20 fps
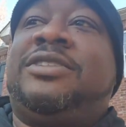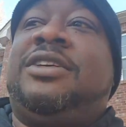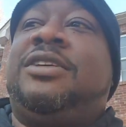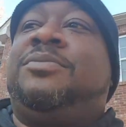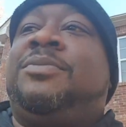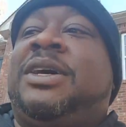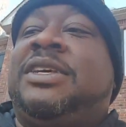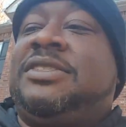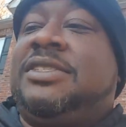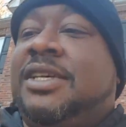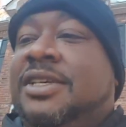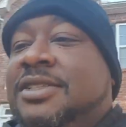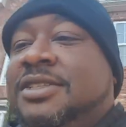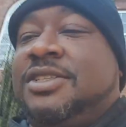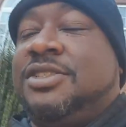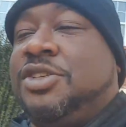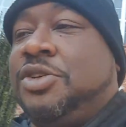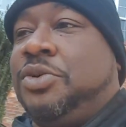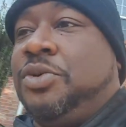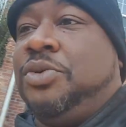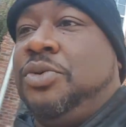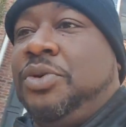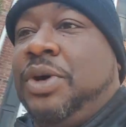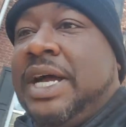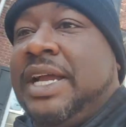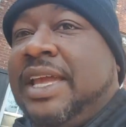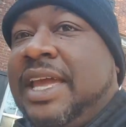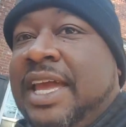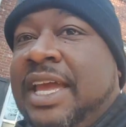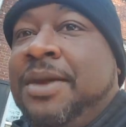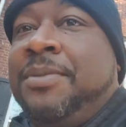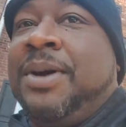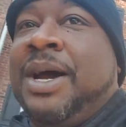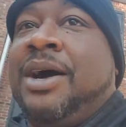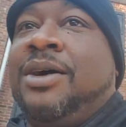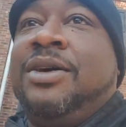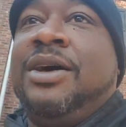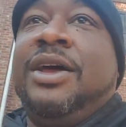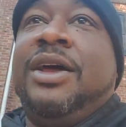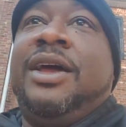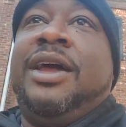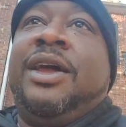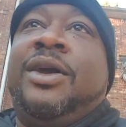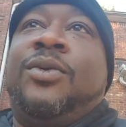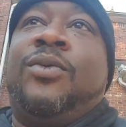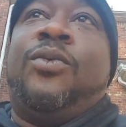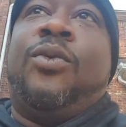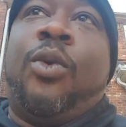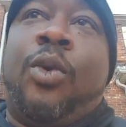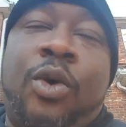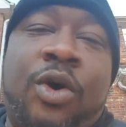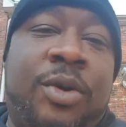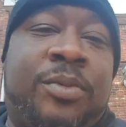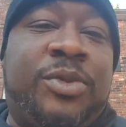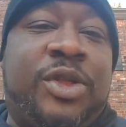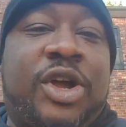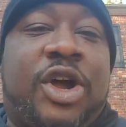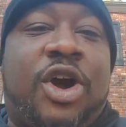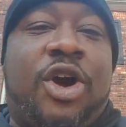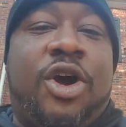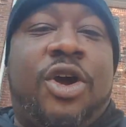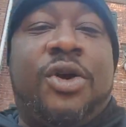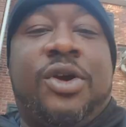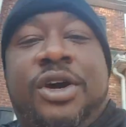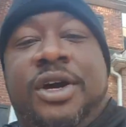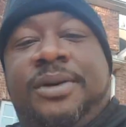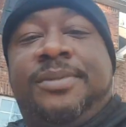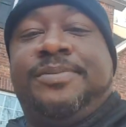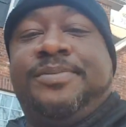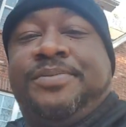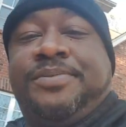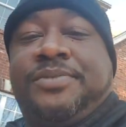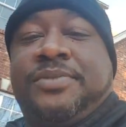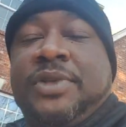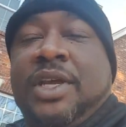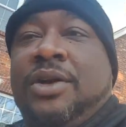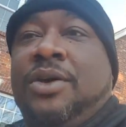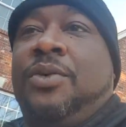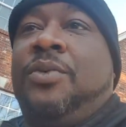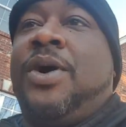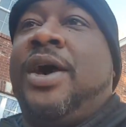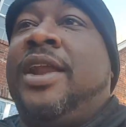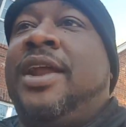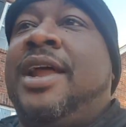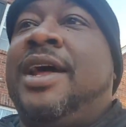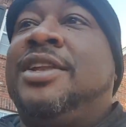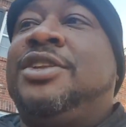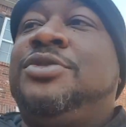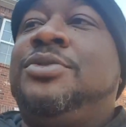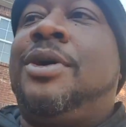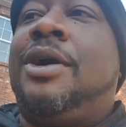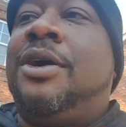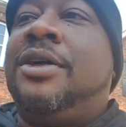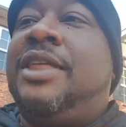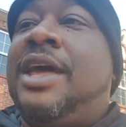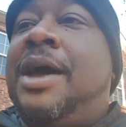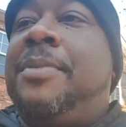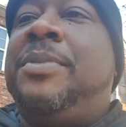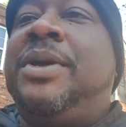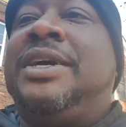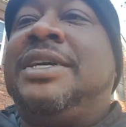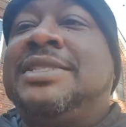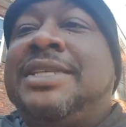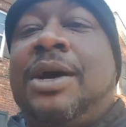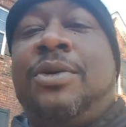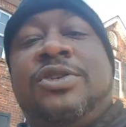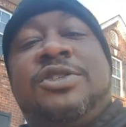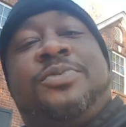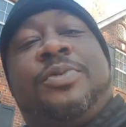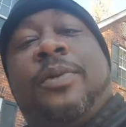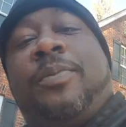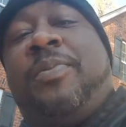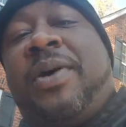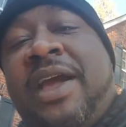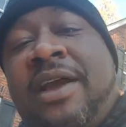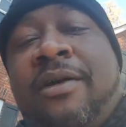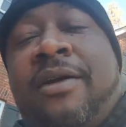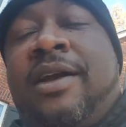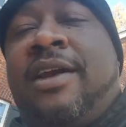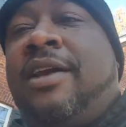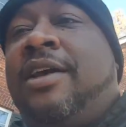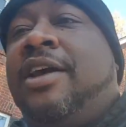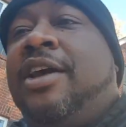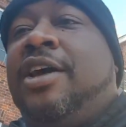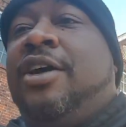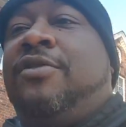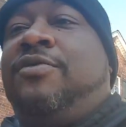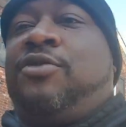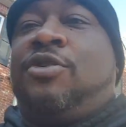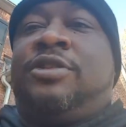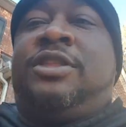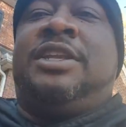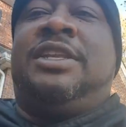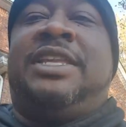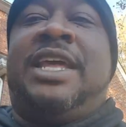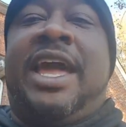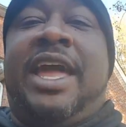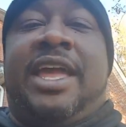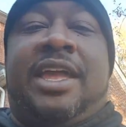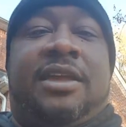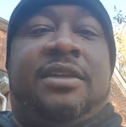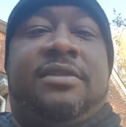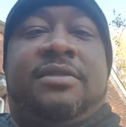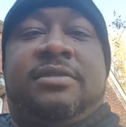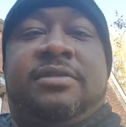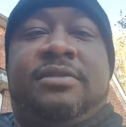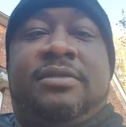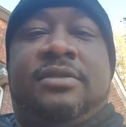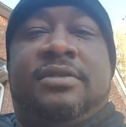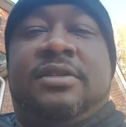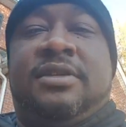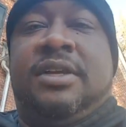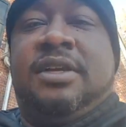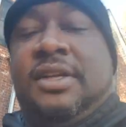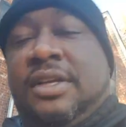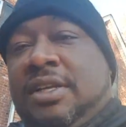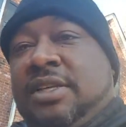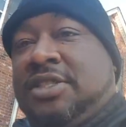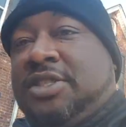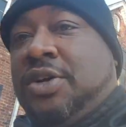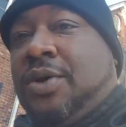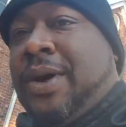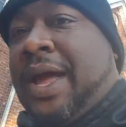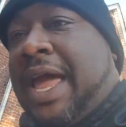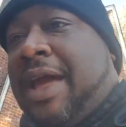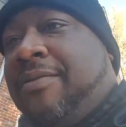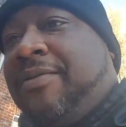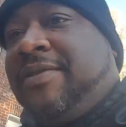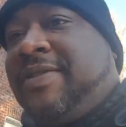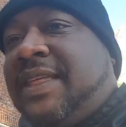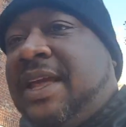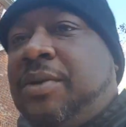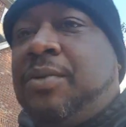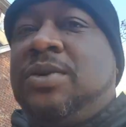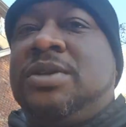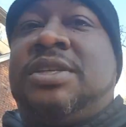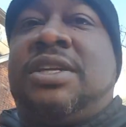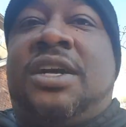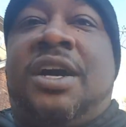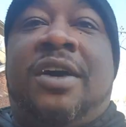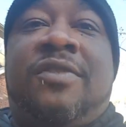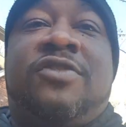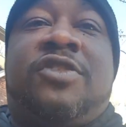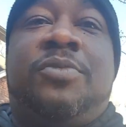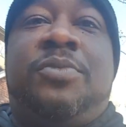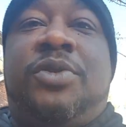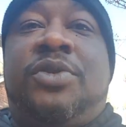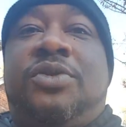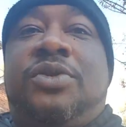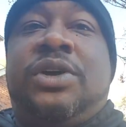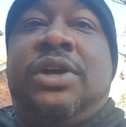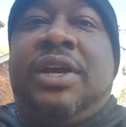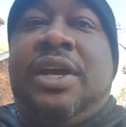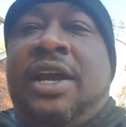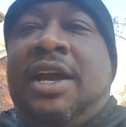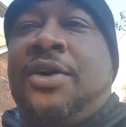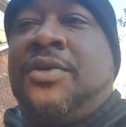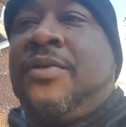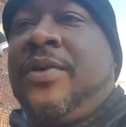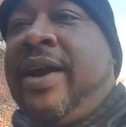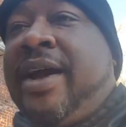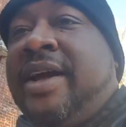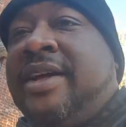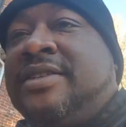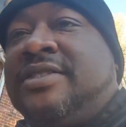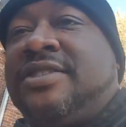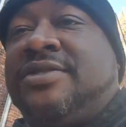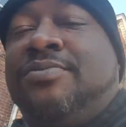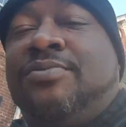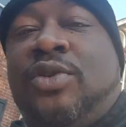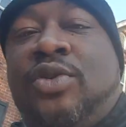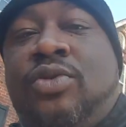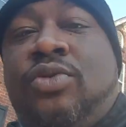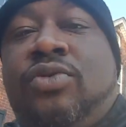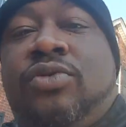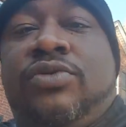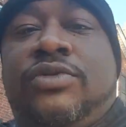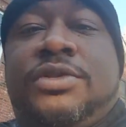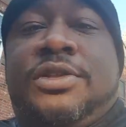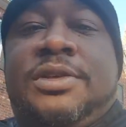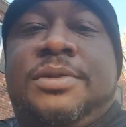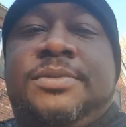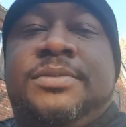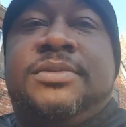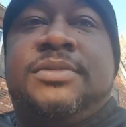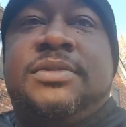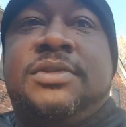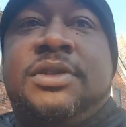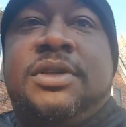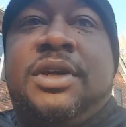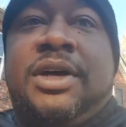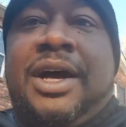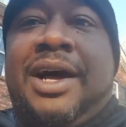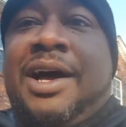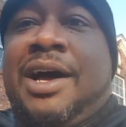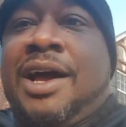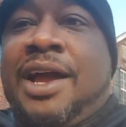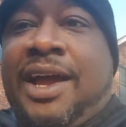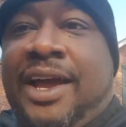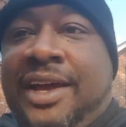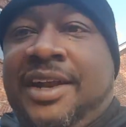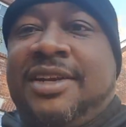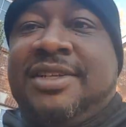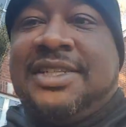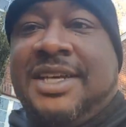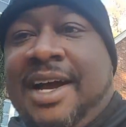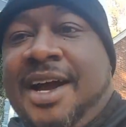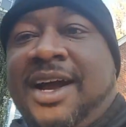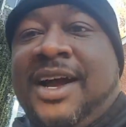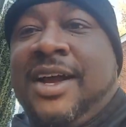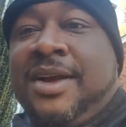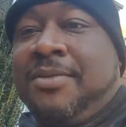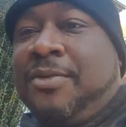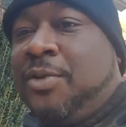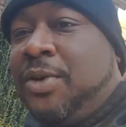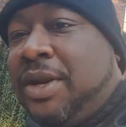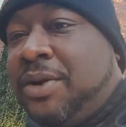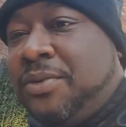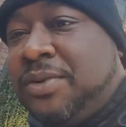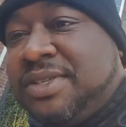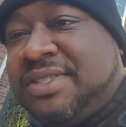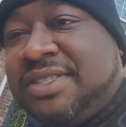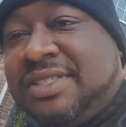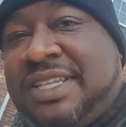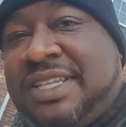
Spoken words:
I took my son to school, I came out and warmed the car up. Why did I do all that? Because I was preparing for the day. So everything was comfortable and ran smooth ahead of time when it was